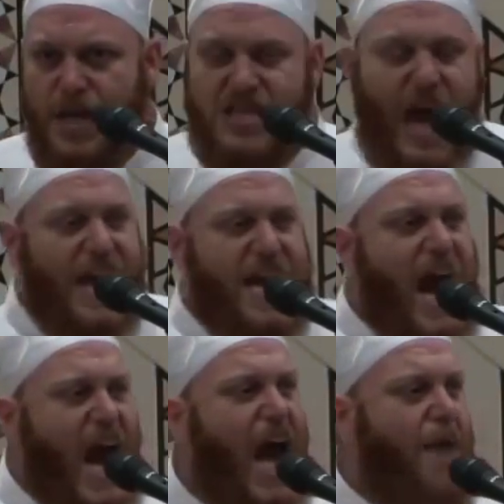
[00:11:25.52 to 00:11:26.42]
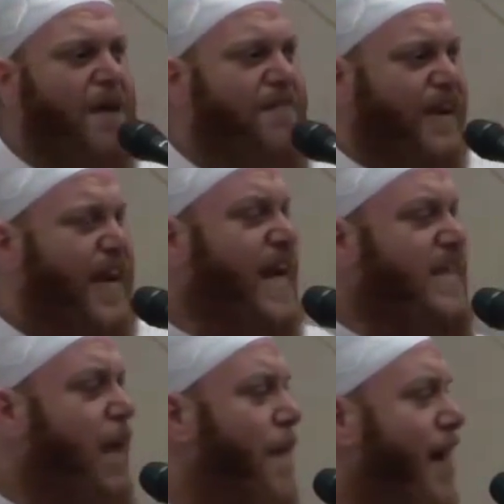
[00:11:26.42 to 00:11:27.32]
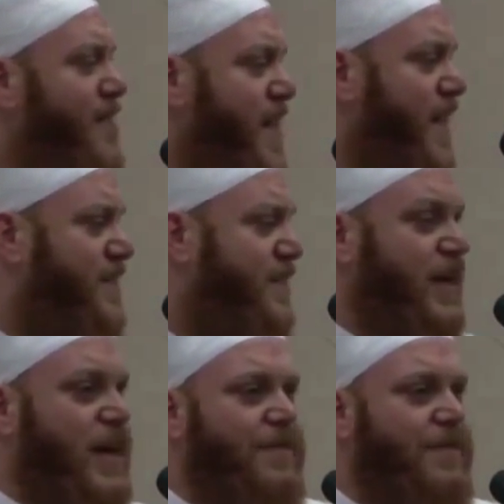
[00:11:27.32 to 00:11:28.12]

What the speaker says: Don't go home and forget about this.